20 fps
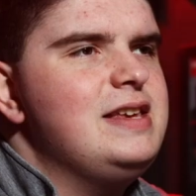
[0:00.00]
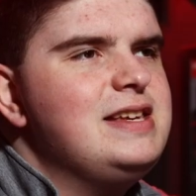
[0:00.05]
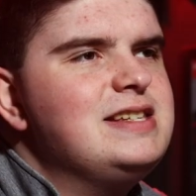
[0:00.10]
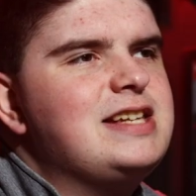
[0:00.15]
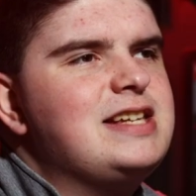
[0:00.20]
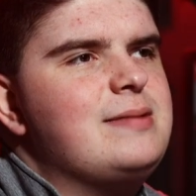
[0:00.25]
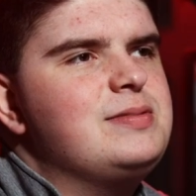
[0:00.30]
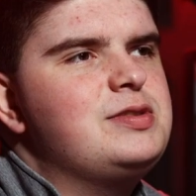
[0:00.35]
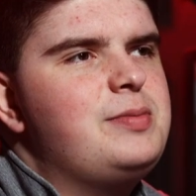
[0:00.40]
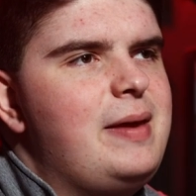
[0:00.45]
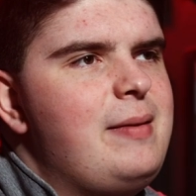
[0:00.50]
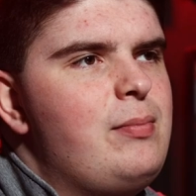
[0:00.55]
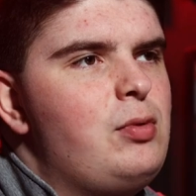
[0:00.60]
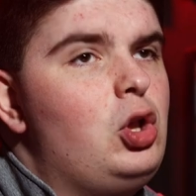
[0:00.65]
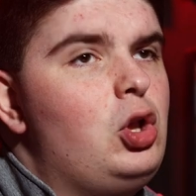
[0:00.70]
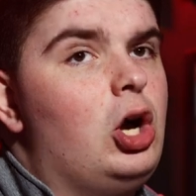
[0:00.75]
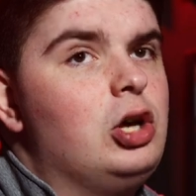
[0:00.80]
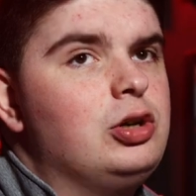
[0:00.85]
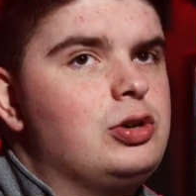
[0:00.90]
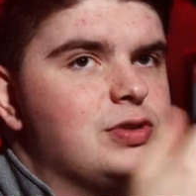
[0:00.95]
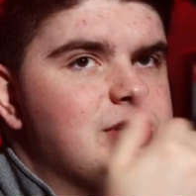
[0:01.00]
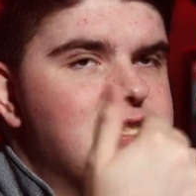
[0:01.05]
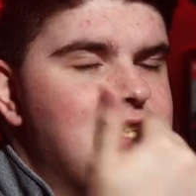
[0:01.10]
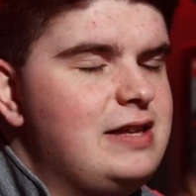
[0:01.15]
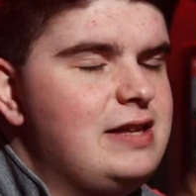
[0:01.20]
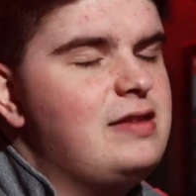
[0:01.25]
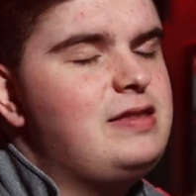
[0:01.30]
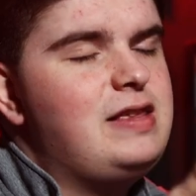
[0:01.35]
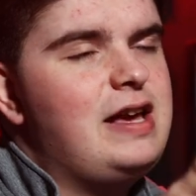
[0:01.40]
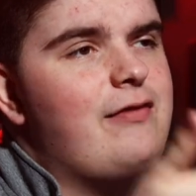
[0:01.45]
These types of people
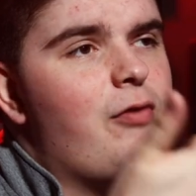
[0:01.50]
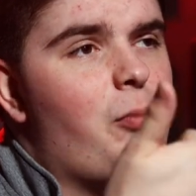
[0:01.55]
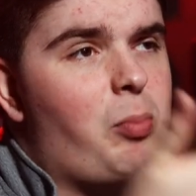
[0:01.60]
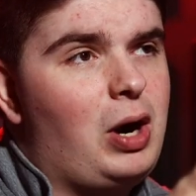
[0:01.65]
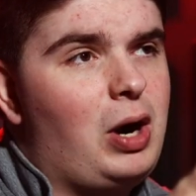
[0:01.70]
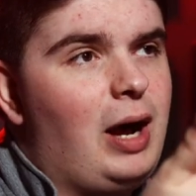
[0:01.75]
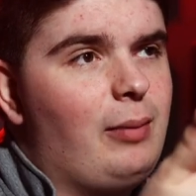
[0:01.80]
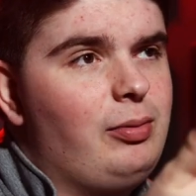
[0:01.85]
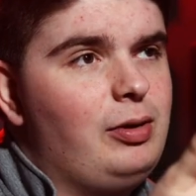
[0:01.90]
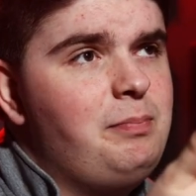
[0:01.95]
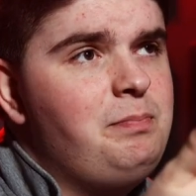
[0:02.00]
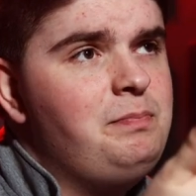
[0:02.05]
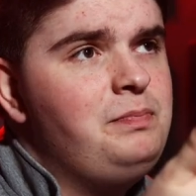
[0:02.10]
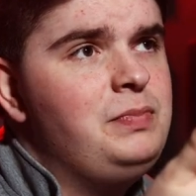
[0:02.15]
understand that they have a problem,